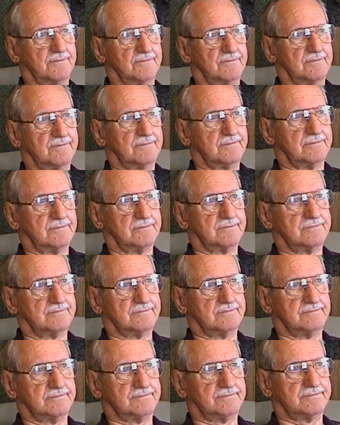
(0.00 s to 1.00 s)
Yeah.
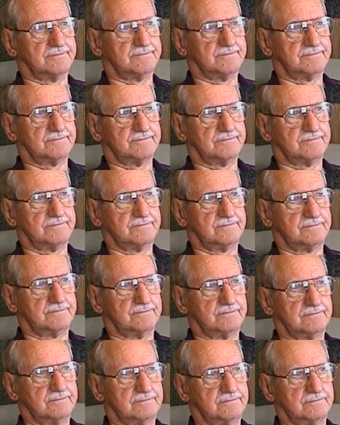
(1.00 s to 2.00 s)
Well, that's what
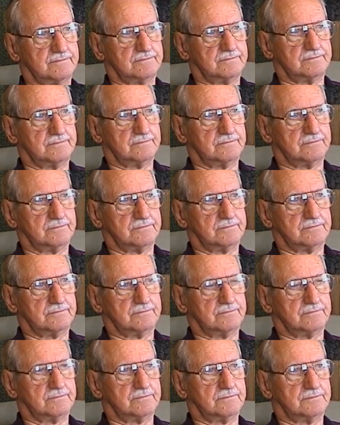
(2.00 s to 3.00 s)
I mean about
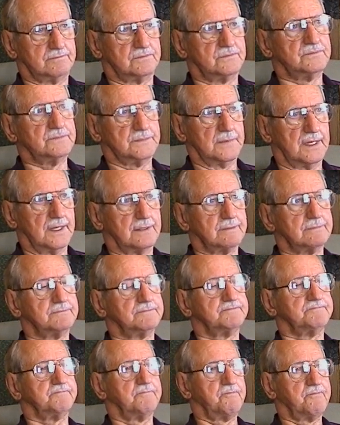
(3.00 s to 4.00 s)
undoing what the yeah.
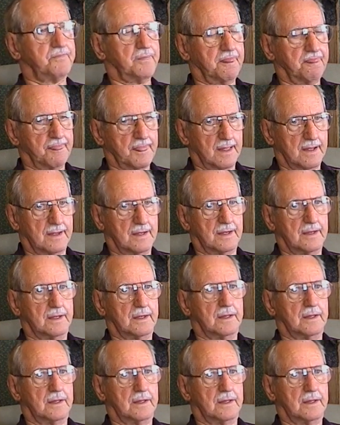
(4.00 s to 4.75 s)
Democrats.